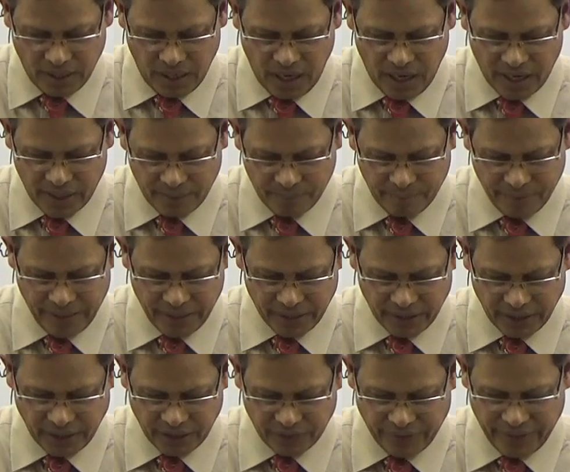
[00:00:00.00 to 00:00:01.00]
And make
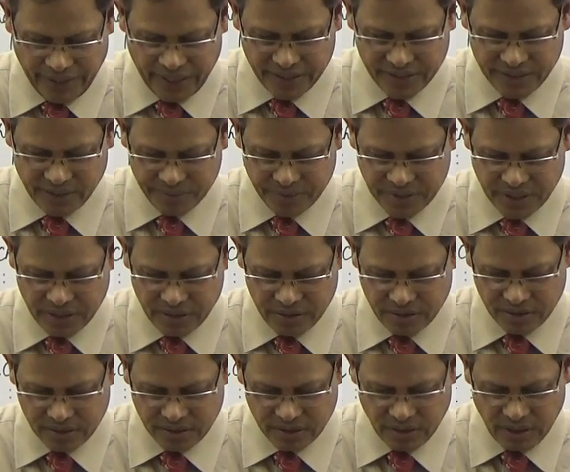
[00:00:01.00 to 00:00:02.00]
required assumptions
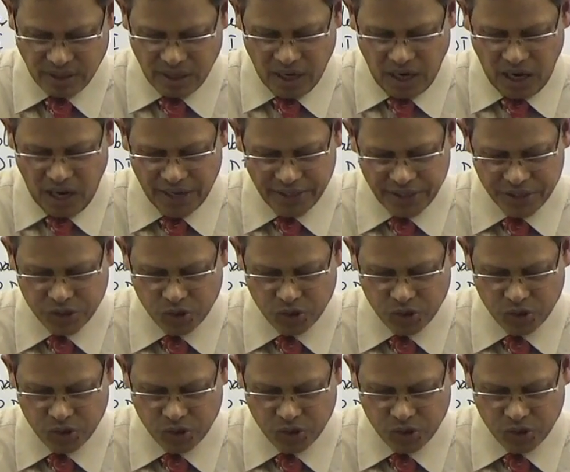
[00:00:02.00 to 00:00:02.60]
and